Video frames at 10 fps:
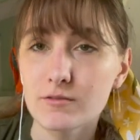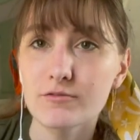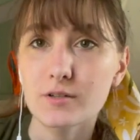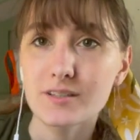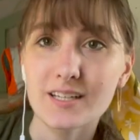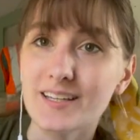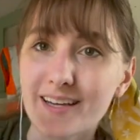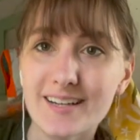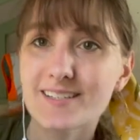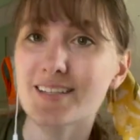frilly,
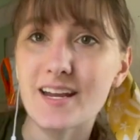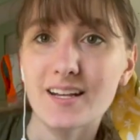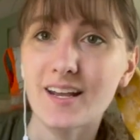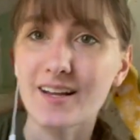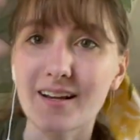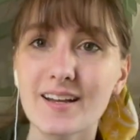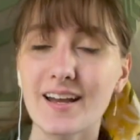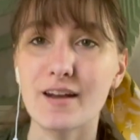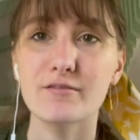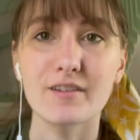exciting
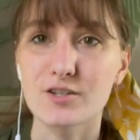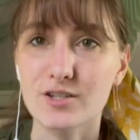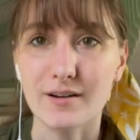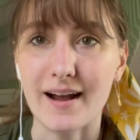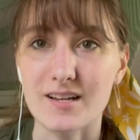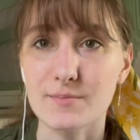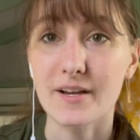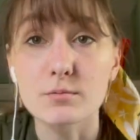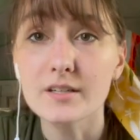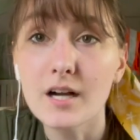adventure
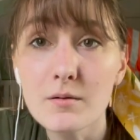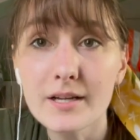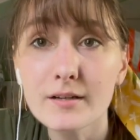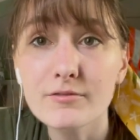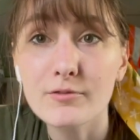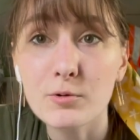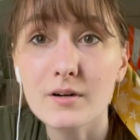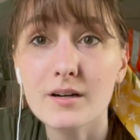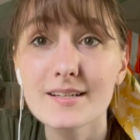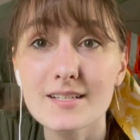aspect. We're going
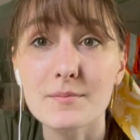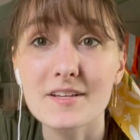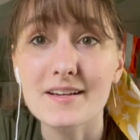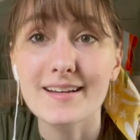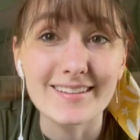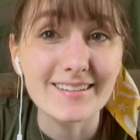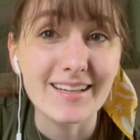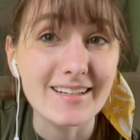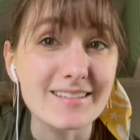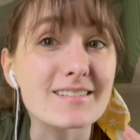for something
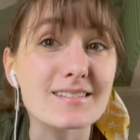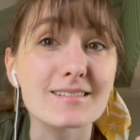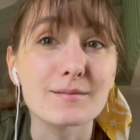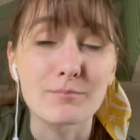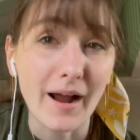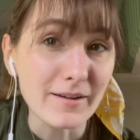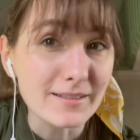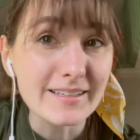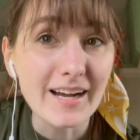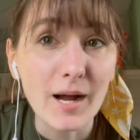that is
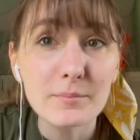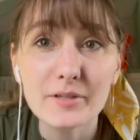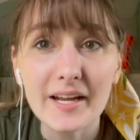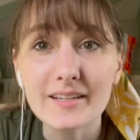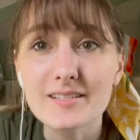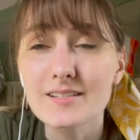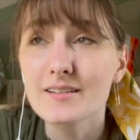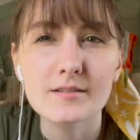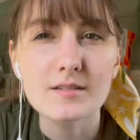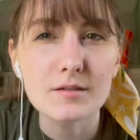mildly complex.
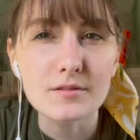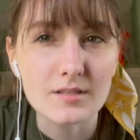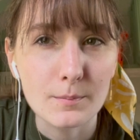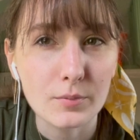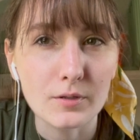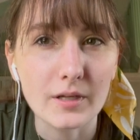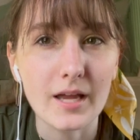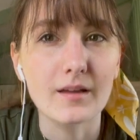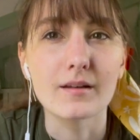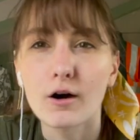It's still simple
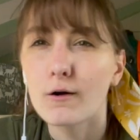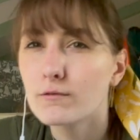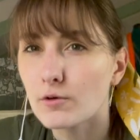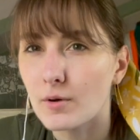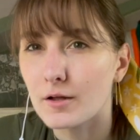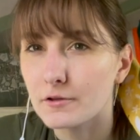in overall